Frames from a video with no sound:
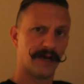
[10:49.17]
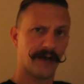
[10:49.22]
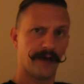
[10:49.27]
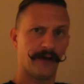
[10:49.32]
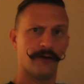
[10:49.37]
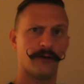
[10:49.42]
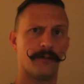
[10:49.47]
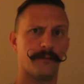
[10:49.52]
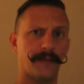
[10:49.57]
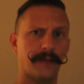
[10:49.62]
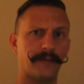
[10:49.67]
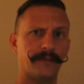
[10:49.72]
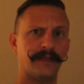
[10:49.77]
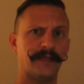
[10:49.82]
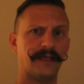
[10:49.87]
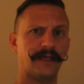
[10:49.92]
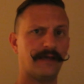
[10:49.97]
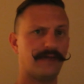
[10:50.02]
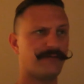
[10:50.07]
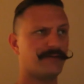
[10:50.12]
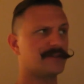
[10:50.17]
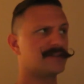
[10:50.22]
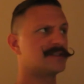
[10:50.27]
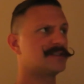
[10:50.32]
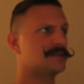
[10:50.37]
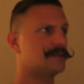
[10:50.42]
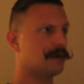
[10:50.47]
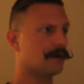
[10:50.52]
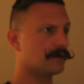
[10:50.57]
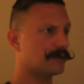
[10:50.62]
I don't know, maybe if it's
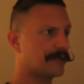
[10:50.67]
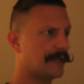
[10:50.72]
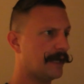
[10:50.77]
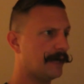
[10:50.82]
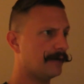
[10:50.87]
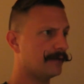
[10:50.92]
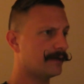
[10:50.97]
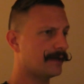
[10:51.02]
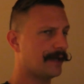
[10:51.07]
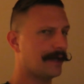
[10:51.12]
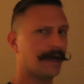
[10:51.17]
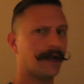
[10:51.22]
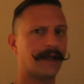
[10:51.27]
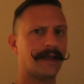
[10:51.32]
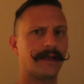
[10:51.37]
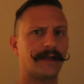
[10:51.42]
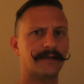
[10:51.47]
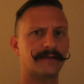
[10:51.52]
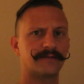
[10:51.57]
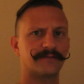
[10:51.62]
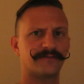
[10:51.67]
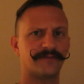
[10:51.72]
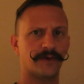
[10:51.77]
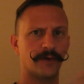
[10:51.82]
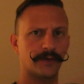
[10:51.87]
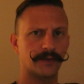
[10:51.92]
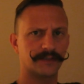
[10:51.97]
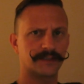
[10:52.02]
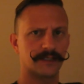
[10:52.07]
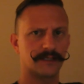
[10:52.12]
dark out and I get it to
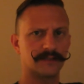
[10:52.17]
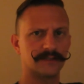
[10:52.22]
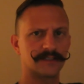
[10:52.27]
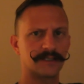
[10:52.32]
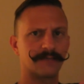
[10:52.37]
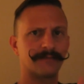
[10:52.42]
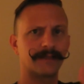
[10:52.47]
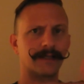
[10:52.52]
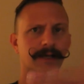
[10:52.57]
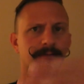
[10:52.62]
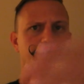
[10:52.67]
focus on something